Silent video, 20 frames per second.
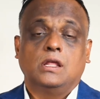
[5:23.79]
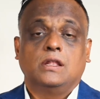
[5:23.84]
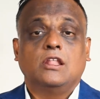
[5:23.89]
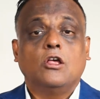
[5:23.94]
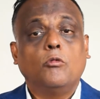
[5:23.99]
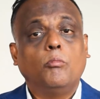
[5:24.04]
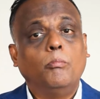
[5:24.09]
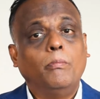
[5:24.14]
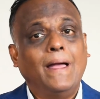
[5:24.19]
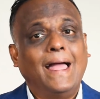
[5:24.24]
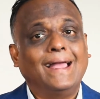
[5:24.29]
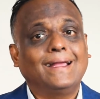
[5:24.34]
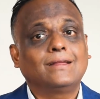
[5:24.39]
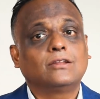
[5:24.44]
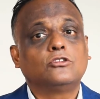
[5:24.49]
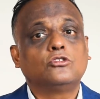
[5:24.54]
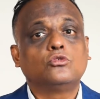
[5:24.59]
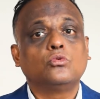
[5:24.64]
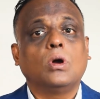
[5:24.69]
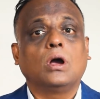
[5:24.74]
Now back
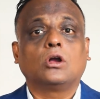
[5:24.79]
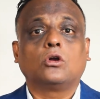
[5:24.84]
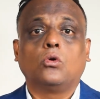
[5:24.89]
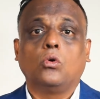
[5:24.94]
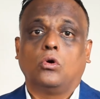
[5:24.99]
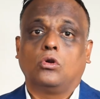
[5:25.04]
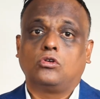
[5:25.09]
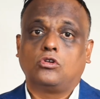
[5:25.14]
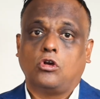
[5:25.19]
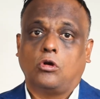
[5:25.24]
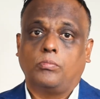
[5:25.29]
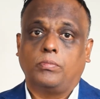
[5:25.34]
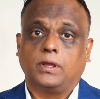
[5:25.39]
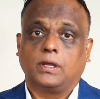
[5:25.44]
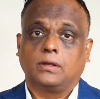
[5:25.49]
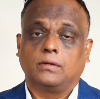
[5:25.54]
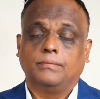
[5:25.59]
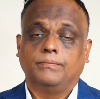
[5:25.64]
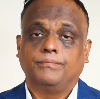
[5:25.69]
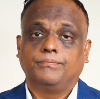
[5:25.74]
to our core
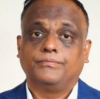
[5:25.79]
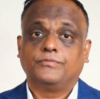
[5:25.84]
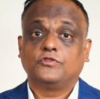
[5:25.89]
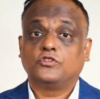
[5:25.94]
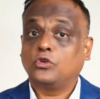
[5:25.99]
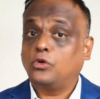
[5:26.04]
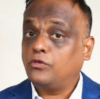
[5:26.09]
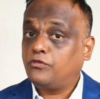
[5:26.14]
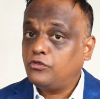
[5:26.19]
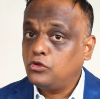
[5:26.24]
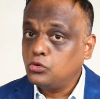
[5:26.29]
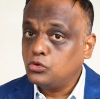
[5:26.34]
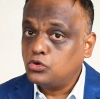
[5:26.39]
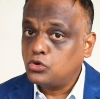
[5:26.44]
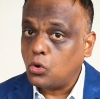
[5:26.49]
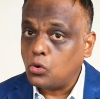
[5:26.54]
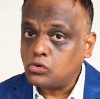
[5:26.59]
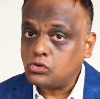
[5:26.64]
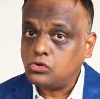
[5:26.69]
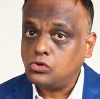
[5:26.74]
topic. So if you
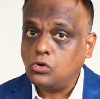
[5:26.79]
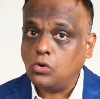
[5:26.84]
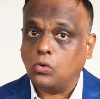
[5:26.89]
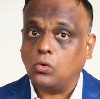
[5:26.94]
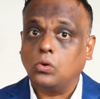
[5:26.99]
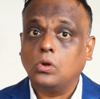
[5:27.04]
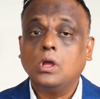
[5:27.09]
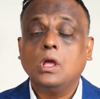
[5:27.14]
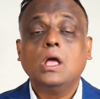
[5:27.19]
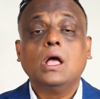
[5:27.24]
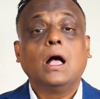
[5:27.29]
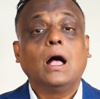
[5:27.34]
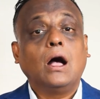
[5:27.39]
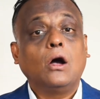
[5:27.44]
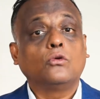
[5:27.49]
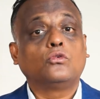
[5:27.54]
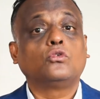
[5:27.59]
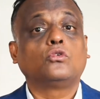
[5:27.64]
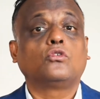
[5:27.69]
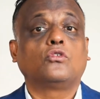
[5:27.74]
don't know
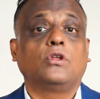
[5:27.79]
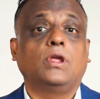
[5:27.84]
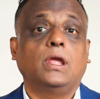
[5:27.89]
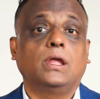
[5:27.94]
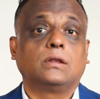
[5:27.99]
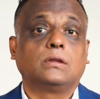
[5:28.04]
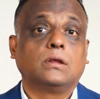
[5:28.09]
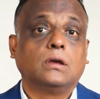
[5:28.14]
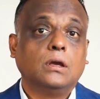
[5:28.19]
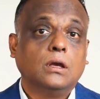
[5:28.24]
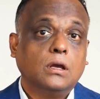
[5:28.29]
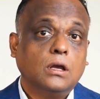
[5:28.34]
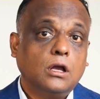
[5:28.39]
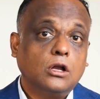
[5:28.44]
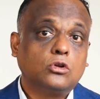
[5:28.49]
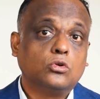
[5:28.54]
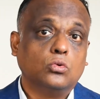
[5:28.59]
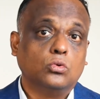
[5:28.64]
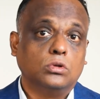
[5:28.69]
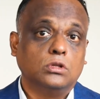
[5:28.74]
how to create
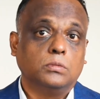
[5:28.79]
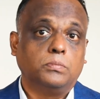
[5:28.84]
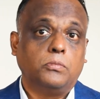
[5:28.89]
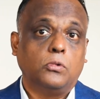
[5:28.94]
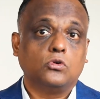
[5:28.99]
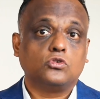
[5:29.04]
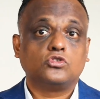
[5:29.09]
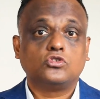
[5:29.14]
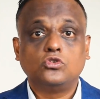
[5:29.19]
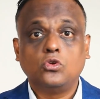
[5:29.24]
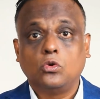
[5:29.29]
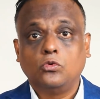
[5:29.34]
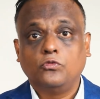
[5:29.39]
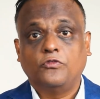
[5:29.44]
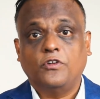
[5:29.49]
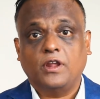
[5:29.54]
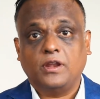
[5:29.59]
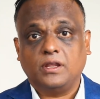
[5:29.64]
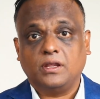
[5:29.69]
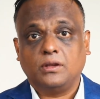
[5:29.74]
a Google post, don't
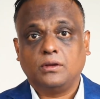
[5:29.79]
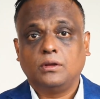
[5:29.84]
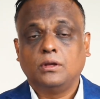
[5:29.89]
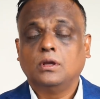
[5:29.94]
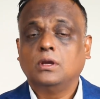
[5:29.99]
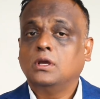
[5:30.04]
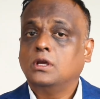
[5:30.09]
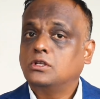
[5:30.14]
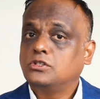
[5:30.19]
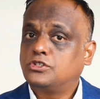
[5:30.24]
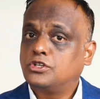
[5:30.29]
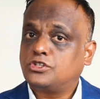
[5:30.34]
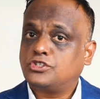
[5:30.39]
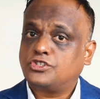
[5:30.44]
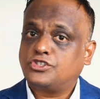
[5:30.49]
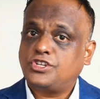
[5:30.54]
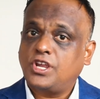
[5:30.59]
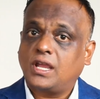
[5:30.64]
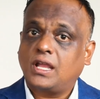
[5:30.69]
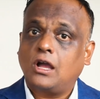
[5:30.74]
worry.
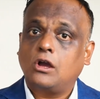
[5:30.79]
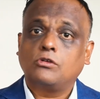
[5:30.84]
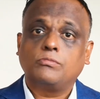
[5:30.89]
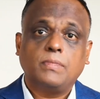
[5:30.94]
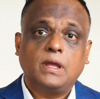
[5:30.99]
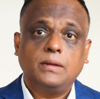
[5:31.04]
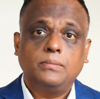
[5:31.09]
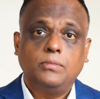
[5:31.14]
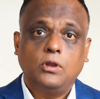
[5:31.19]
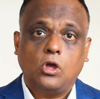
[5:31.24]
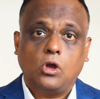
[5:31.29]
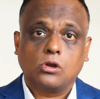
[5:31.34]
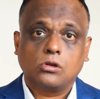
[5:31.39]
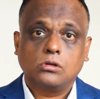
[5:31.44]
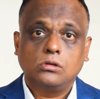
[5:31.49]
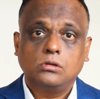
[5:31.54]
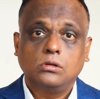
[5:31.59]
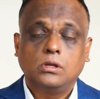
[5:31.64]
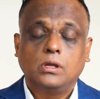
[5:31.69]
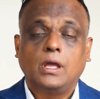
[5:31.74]
Just check out my
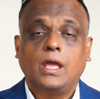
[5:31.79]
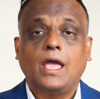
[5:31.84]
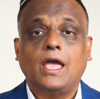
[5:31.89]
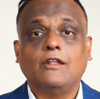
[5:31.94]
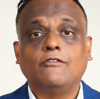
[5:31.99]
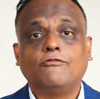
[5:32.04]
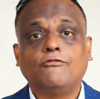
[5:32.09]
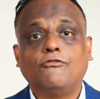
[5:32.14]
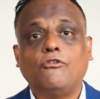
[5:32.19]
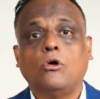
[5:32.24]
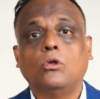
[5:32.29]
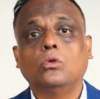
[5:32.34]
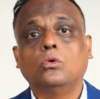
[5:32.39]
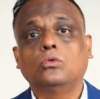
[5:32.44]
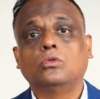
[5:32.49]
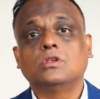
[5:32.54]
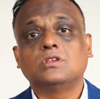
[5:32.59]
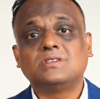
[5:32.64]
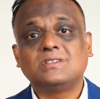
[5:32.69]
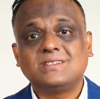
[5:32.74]
blog and
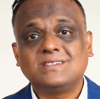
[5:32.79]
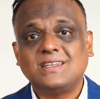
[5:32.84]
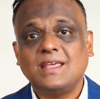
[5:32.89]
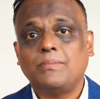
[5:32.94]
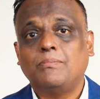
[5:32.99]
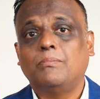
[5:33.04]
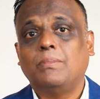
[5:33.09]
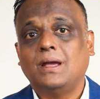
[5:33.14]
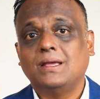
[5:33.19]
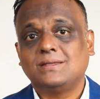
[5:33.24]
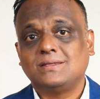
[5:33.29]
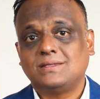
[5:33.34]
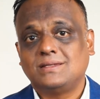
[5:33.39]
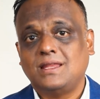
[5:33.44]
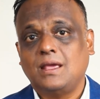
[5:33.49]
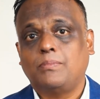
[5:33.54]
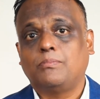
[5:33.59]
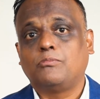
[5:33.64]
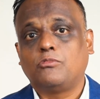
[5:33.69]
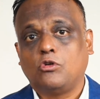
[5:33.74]
follow the
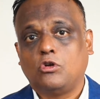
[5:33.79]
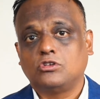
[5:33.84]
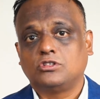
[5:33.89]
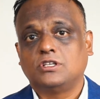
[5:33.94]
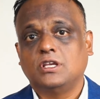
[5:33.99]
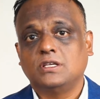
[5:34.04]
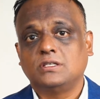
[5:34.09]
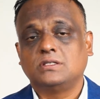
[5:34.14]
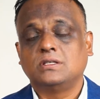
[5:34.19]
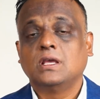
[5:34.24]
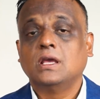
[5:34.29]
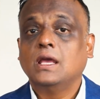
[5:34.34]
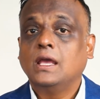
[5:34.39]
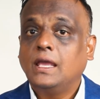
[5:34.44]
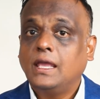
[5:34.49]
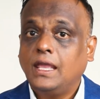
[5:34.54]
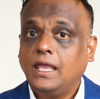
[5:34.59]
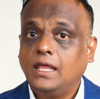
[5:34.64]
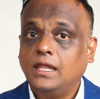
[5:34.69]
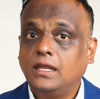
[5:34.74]
step-by-step process
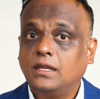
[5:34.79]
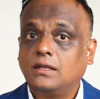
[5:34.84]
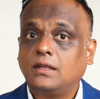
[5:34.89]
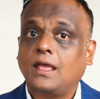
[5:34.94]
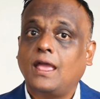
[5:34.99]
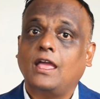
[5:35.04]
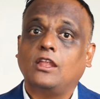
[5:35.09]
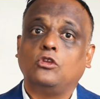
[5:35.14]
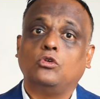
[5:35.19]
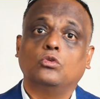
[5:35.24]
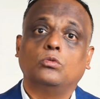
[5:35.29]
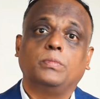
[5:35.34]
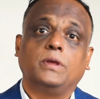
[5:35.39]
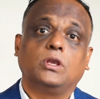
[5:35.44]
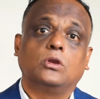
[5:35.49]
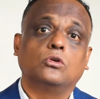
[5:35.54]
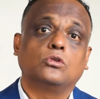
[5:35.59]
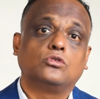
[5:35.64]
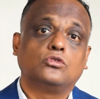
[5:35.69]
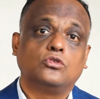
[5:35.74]
in it, and you'll be
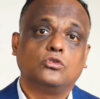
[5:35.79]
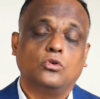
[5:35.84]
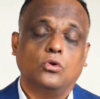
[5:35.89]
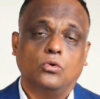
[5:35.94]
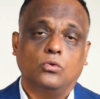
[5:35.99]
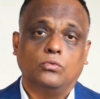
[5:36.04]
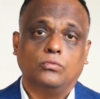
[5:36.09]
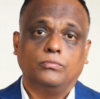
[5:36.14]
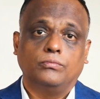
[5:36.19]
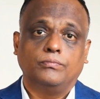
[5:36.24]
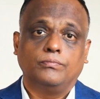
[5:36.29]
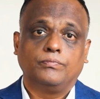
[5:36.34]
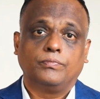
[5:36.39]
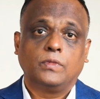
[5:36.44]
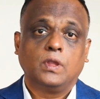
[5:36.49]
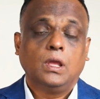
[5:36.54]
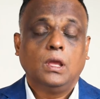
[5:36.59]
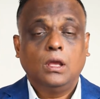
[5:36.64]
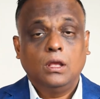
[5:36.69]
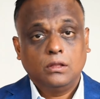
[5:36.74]
good to go.
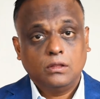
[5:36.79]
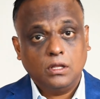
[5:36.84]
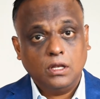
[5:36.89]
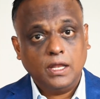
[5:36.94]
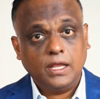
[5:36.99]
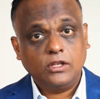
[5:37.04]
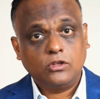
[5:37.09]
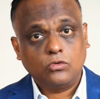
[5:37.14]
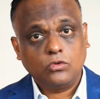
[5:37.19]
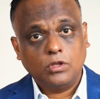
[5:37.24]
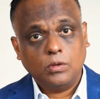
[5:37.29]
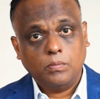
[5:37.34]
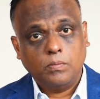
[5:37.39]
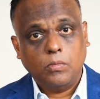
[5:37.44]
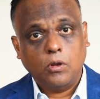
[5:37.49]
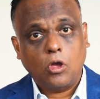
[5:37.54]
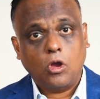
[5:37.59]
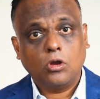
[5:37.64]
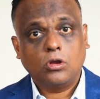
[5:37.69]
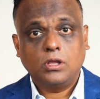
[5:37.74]
The link to the
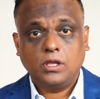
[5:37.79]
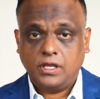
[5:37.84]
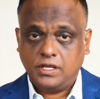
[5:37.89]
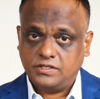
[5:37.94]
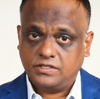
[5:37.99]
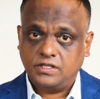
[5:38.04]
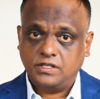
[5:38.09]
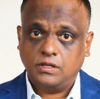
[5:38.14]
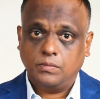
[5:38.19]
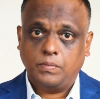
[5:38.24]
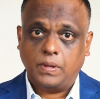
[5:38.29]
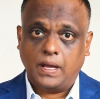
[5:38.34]
blog is in the